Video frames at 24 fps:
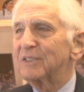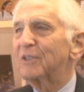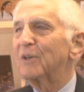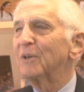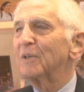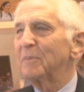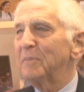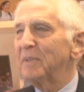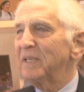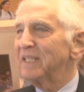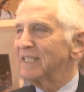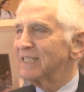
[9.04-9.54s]

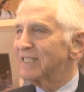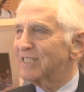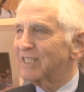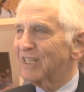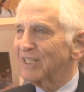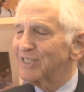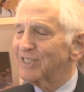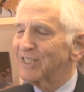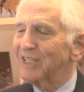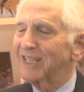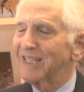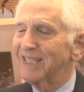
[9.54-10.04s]
going to be a
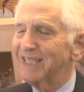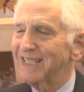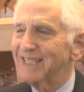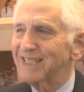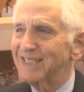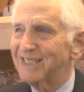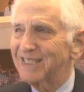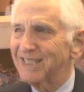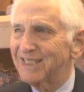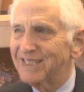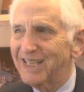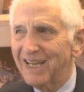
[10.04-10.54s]
discussion, I
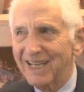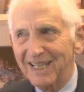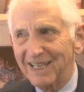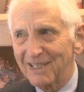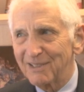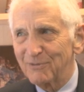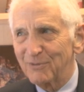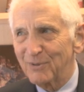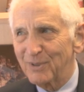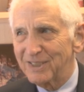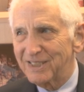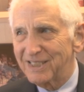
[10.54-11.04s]
think, the
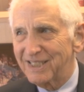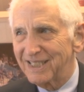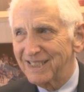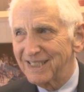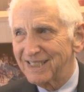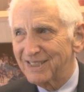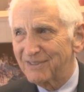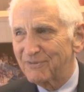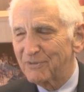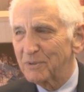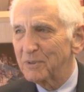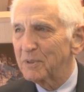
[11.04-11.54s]
title of which
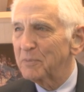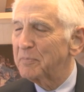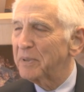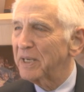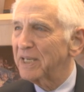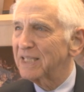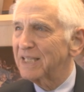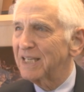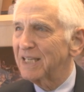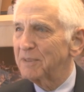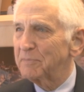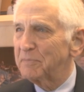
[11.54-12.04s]
is From the
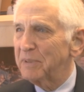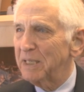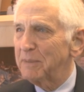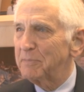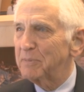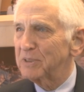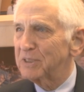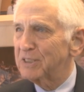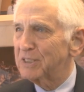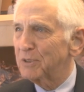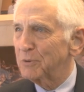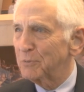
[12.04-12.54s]
Pentagon
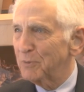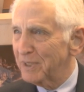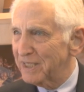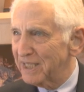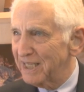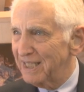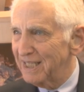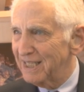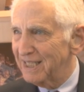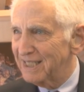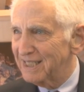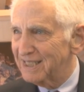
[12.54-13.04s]
Papers to
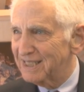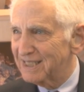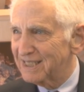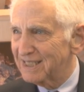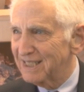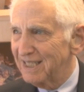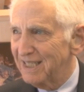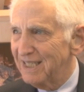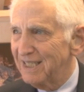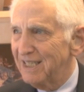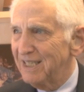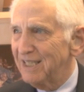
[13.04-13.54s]
WikiLeaks.
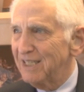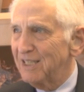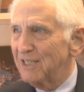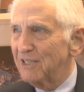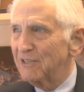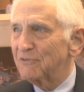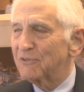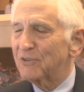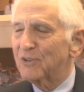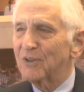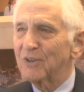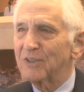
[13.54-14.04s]

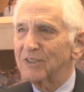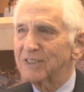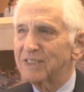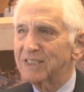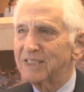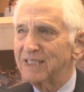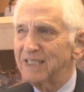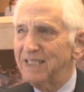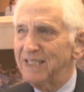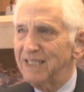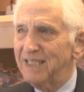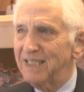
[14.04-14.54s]
Of
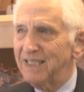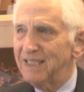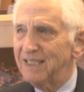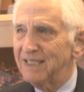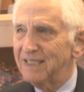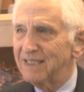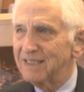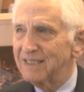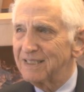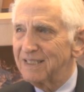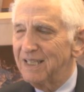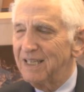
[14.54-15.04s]
course,
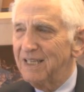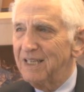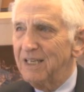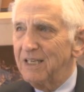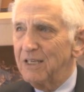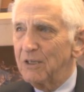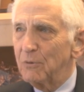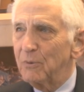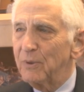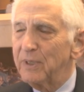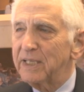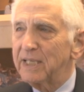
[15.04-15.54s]
the uh,
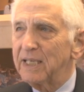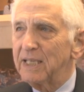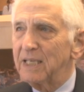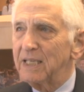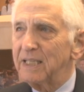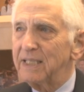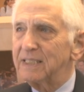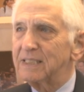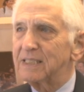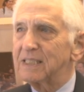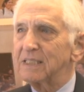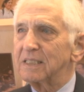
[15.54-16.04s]

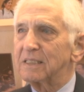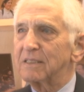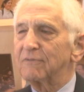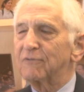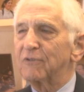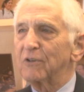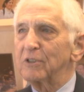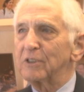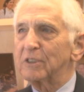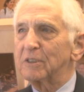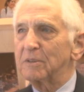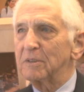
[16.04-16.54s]
WikiLeaks is the
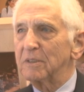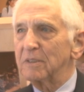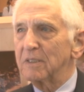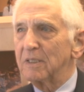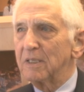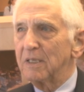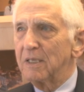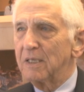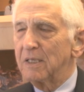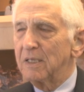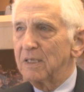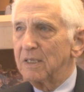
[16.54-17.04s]
first,
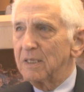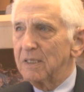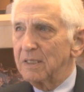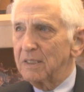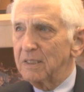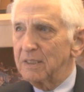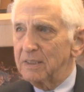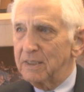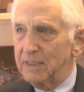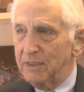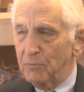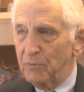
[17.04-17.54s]

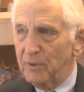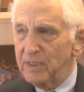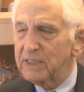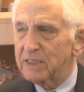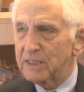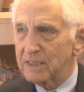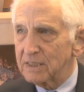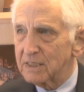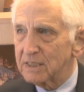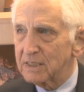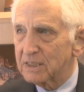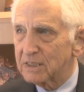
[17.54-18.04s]
the
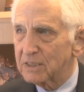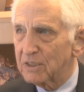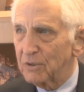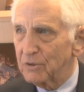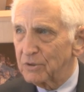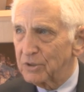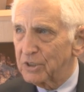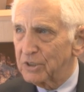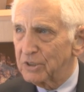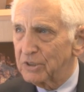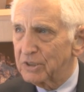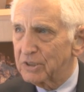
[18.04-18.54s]
recent
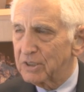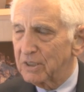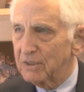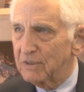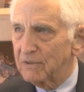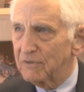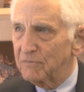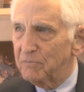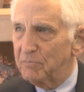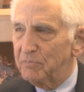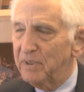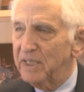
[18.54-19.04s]
disclosures are
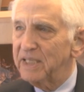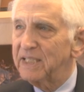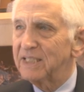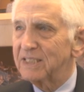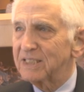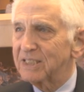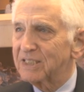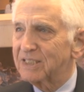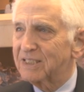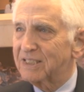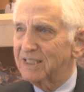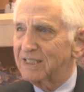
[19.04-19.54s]
the
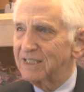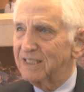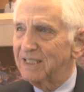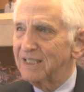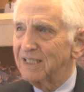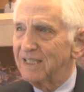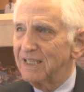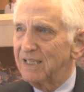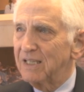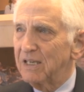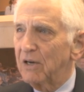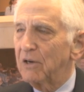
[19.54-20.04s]
biggest
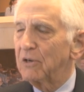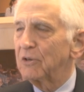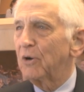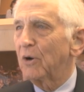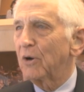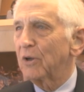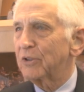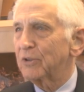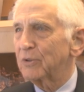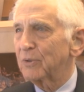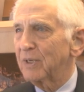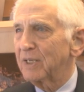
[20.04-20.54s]

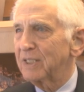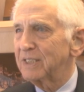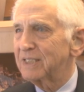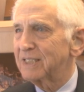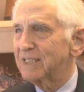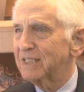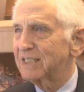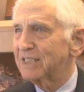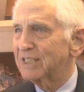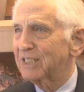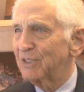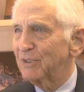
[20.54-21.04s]

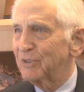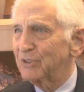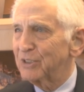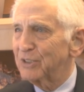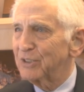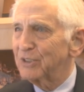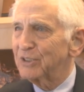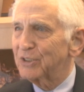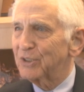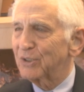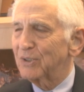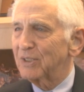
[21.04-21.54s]
unauthorized
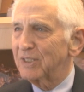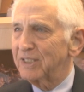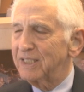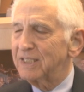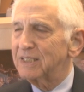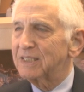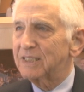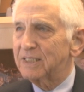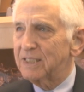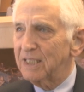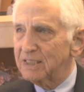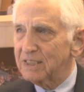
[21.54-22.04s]
disclosures or
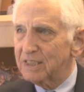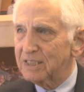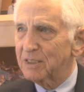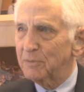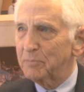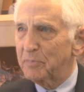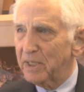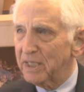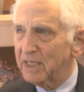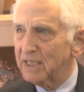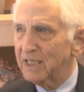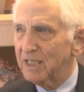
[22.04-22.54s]
leaks since the
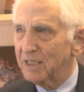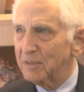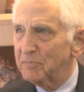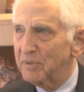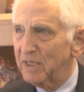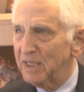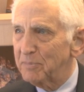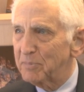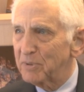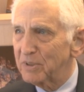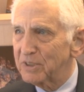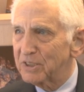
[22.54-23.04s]
Pentagon
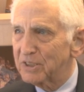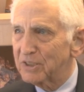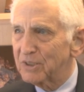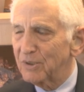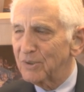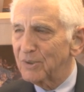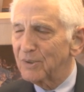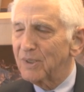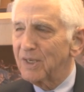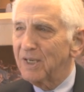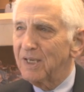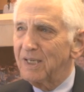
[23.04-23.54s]
Papers.
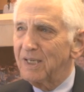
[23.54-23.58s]
So